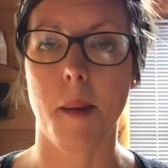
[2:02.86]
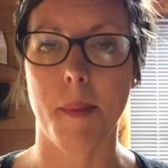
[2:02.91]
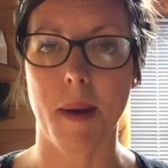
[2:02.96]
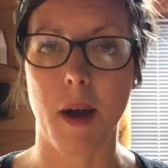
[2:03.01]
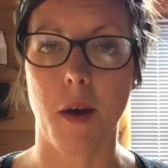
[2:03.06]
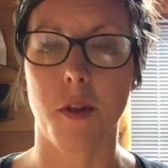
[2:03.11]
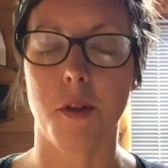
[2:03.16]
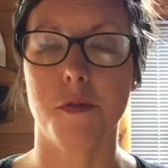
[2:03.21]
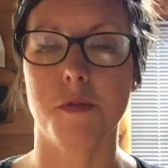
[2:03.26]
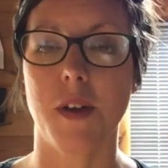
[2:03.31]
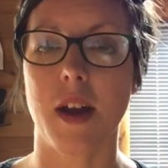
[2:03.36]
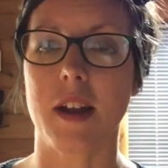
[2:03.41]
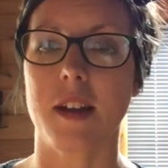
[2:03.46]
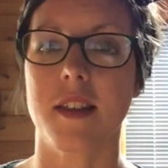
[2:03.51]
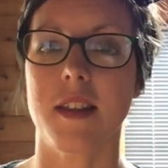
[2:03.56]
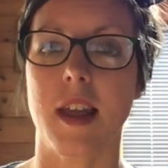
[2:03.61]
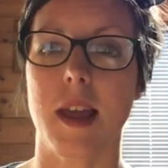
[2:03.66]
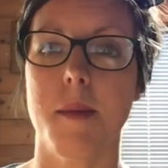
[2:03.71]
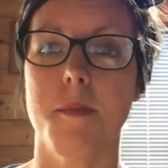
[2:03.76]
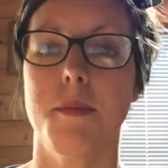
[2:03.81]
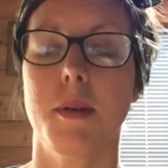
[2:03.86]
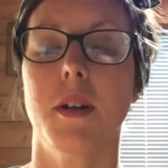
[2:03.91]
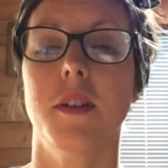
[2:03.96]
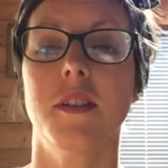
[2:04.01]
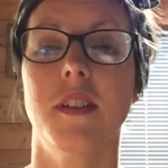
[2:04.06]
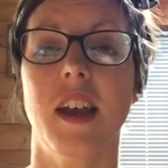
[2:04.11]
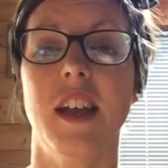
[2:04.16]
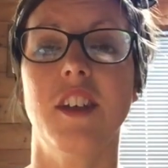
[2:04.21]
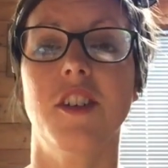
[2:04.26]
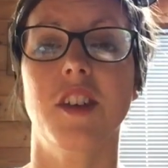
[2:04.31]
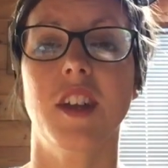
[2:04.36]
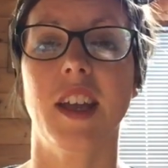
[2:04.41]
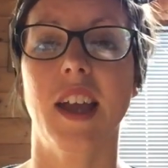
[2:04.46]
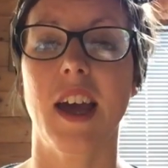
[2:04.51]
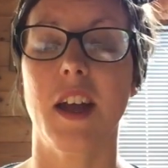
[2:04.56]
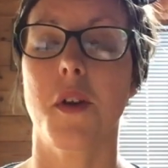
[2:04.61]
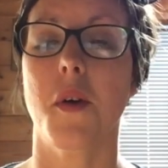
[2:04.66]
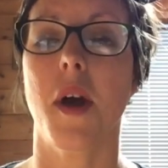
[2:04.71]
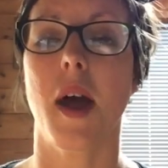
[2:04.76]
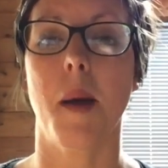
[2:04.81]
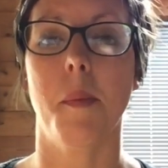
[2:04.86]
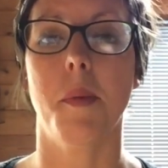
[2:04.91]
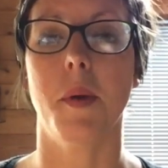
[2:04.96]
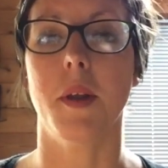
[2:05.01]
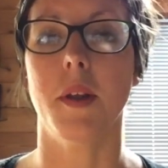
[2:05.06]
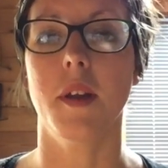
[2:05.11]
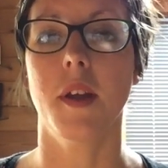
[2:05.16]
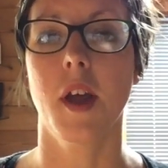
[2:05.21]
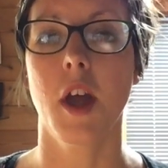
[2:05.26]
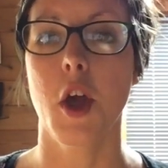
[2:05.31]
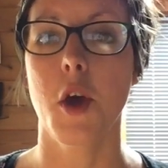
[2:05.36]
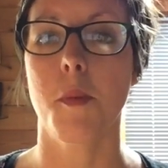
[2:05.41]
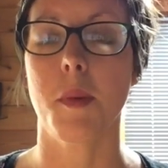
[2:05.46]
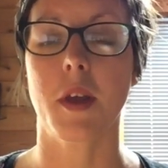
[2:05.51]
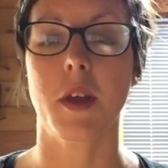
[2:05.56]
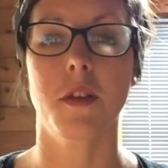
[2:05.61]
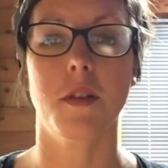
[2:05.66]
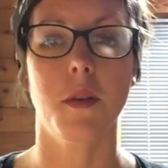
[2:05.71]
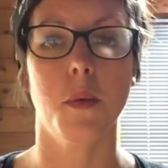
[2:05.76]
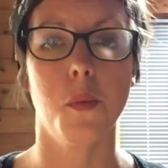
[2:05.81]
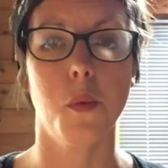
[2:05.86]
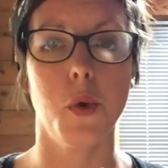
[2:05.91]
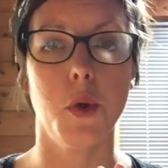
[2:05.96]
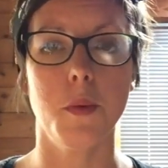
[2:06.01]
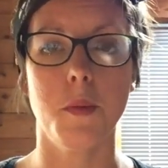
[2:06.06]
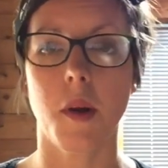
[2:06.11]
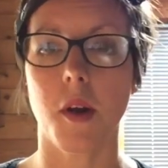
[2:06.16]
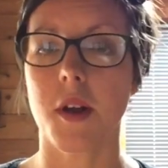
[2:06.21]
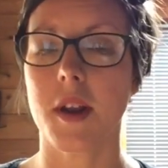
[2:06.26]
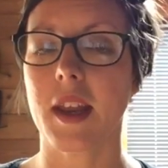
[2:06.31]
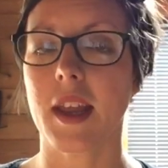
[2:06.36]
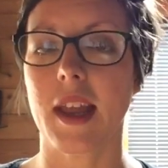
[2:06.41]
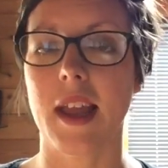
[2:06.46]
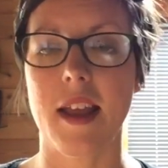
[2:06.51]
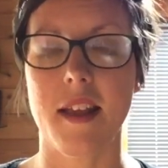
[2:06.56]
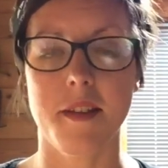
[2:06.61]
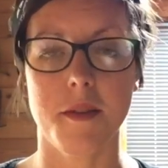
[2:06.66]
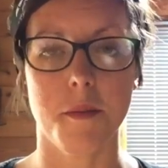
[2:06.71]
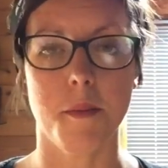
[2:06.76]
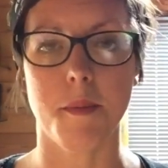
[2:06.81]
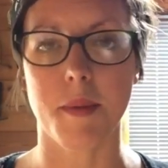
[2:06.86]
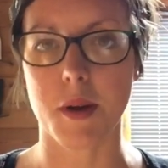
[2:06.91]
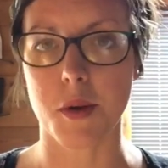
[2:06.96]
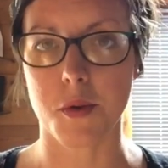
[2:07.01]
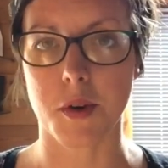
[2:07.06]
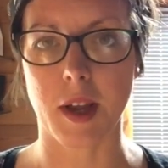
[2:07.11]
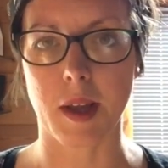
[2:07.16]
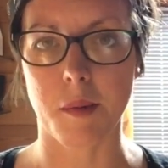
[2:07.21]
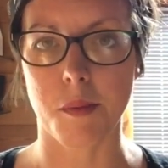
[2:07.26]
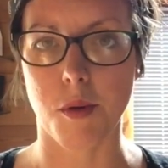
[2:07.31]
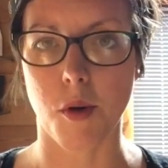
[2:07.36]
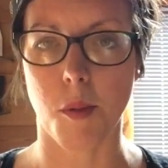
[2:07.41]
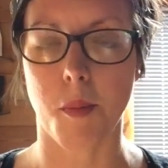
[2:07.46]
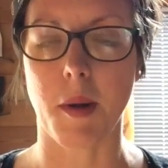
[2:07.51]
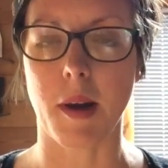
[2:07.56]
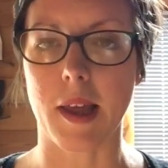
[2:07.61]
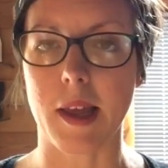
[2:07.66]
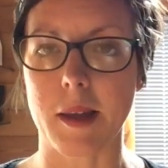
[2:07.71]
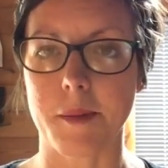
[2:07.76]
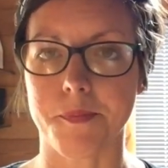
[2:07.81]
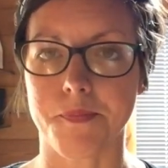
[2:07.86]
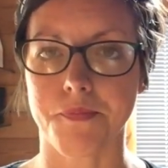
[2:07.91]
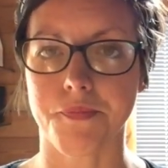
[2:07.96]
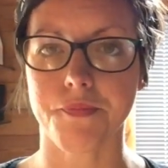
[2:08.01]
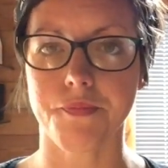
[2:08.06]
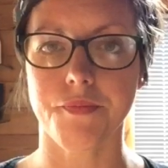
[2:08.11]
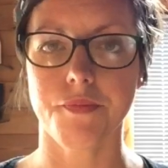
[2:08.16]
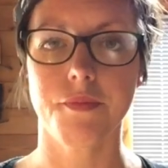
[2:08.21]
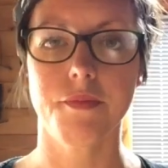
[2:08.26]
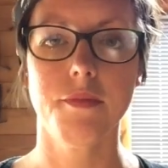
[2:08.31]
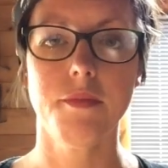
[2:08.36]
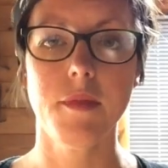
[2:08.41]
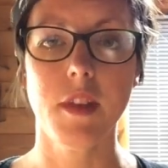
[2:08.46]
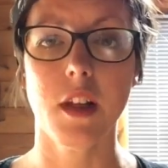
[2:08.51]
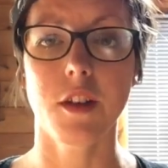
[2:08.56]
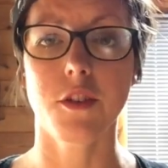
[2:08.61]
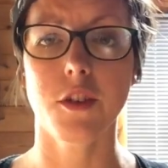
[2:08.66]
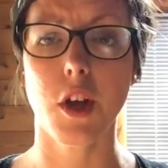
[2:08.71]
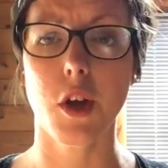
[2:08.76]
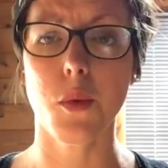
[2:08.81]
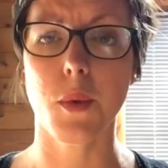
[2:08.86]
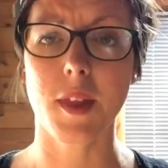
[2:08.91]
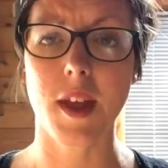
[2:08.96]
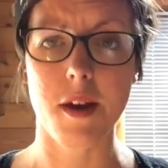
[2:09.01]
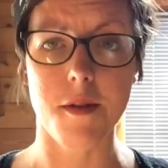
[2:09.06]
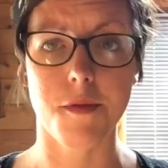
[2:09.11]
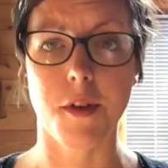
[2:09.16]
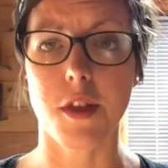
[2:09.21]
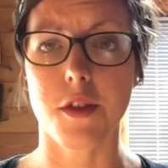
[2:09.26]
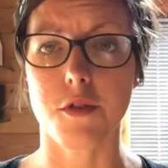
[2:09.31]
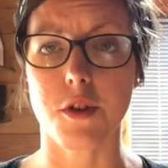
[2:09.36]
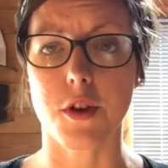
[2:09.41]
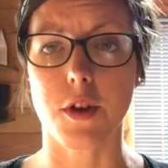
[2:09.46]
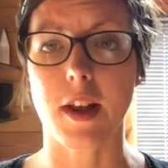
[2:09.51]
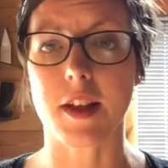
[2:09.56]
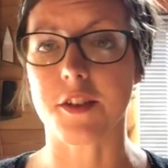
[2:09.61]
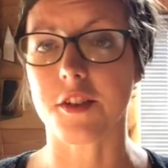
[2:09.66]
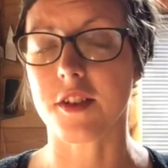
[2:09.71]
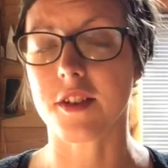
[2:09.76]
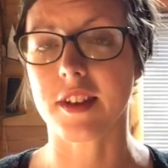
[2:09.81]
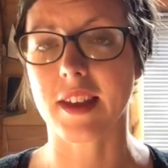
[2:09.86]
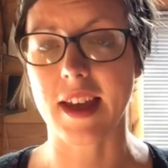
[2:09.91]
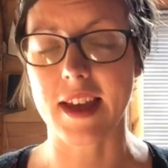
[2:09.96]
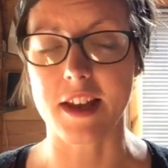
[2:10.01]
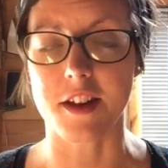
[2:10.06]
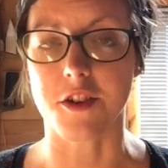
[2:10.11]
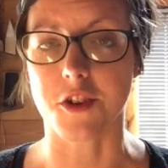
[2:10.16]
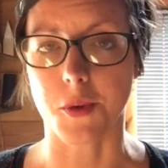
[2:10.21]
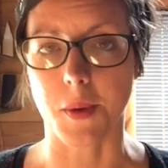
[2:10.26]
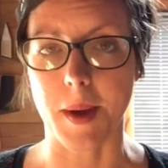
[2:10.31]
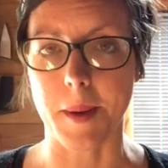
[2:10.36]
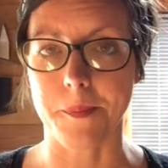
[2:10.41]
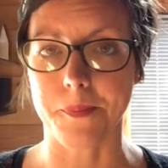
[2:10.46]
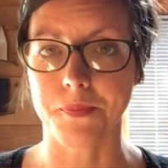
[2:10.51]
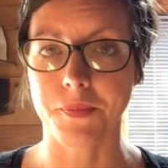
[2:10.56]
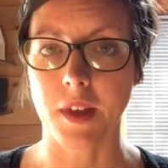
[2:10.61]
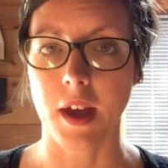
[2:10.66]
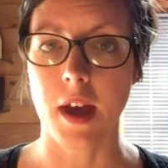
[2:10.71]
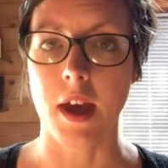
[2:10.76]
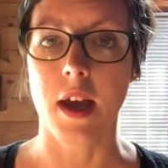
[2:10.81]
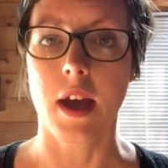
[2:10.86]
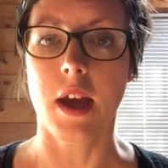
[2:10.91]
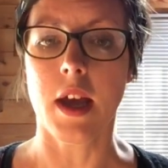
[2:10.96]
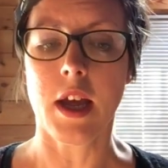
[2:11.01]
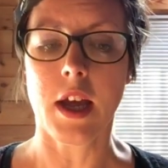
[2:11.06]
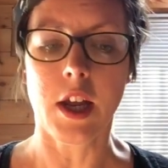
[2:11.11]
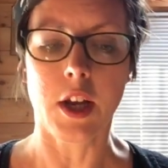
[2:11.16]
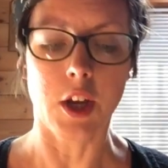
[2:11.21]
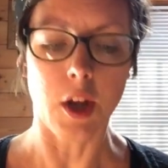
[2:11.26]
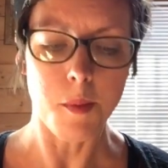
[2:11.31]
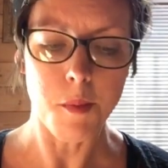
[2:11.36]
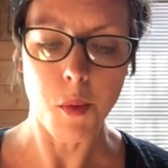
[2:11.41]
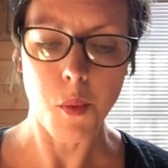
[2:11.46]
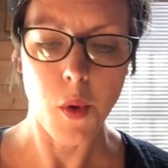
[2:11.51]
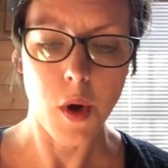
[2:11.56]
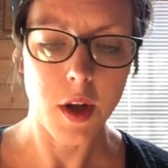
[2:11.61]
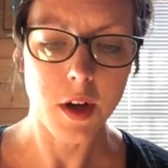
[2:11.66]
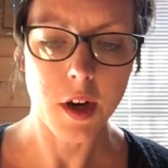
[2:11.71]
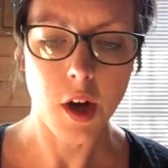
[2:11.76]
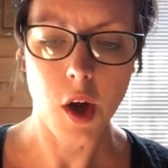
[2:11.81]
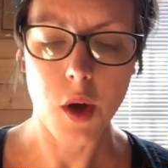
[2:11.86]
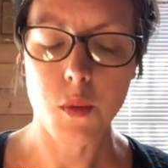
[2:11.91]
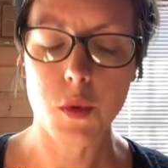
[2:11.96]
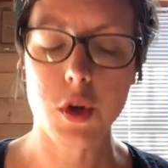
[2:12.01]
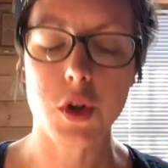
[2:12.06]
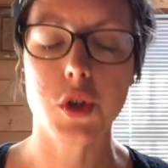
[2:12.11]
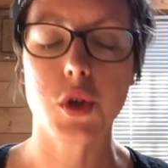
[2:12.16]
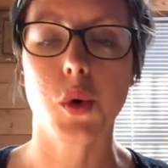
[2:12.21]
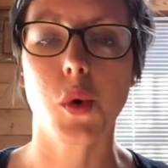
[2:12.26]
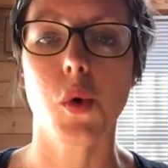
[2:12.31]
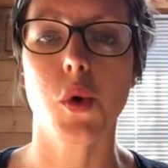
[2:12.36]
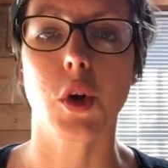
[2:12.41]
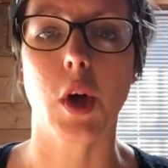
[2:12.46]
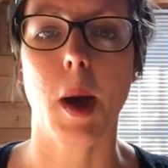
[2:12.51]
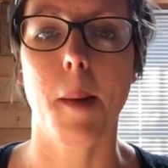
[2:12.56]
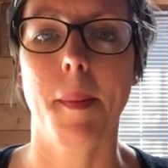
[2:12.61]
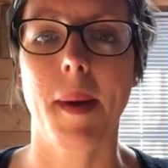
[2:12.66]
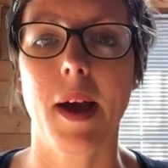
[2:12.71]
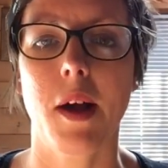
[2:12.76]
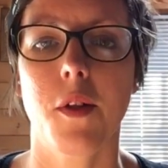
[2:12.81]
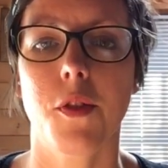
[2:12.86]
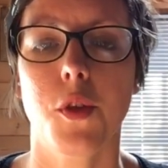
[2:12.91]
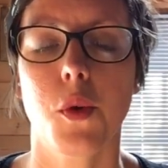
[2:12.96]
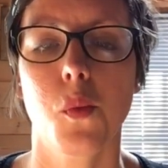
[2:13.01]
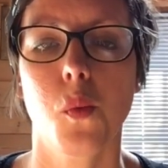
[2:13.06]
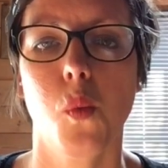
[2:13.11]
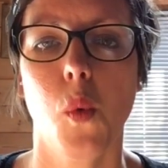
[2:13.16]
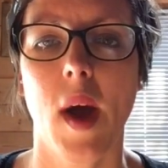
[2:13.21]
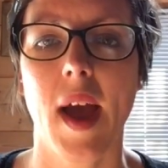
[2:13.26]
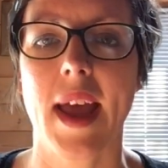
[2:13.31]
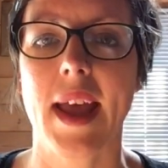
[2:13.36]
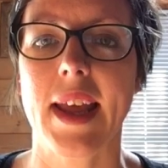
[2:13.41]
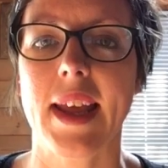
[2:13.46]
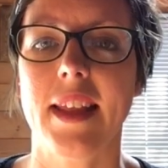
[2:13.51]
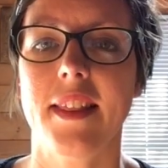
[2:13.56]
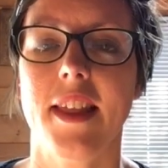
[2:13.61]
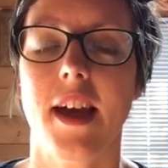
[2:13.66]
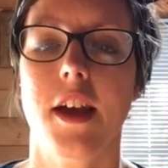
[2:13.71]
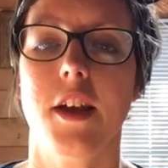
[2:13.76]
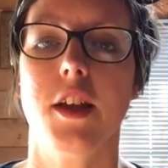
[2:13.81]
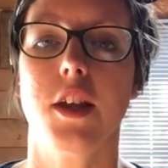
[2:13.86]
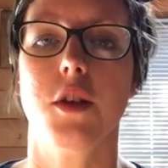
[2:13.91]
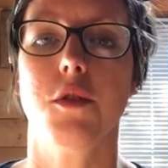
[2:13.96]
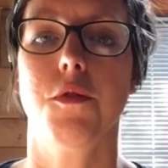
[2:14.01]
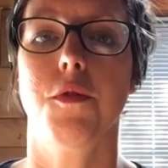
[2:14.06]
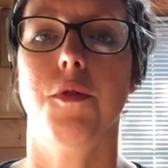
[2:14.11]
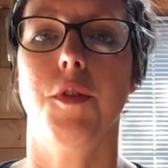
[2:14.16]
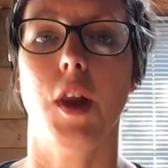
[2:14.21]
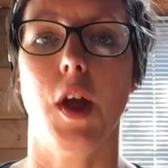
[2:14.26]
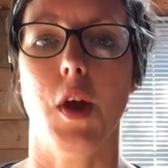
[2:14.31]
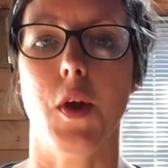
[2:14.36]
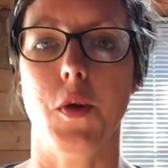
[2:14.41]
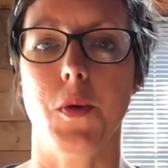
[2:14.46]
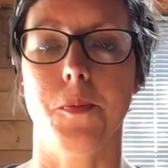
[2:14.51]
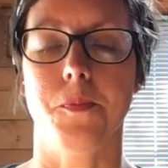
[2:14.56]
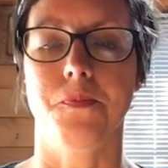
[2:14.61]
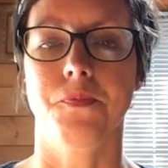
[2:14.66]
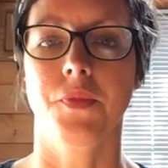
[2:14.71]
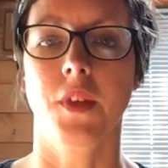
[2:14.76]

about the fact that implantation cannot happen because the womb lining isn't building properly. So without further ado, let's just get into it. Number one, I want to talk about the way that you flow.